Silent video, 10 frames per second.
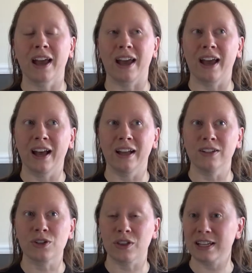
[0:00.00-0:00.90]

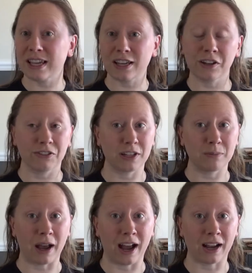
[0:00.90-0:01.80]
And so they take your
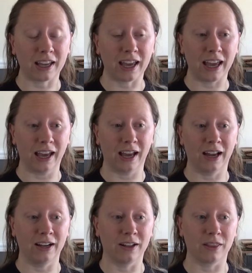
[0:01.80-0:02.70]
feedback
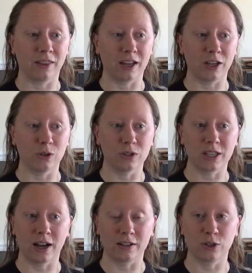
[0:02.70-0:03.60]
and they use
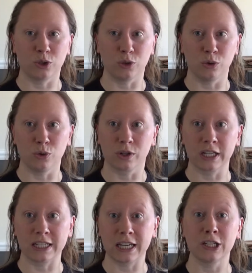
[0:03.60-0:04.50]
that to
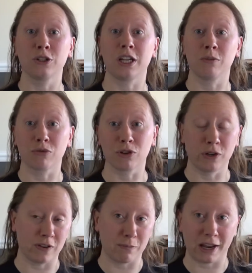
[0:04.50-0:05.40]
continue to
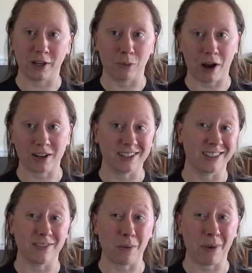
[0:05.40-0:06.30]
improve and make your
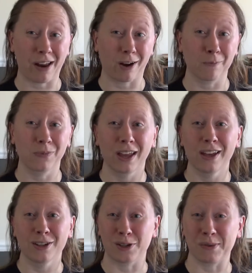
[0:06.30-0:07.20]
boxes even better.
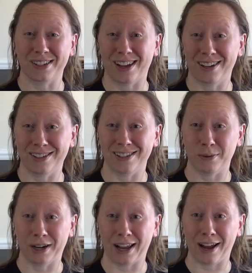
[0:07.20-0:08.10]
So I'm excited to see
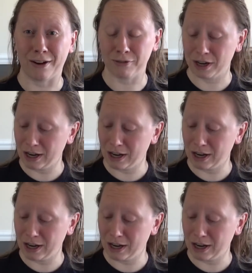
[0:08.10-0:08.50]
what I have.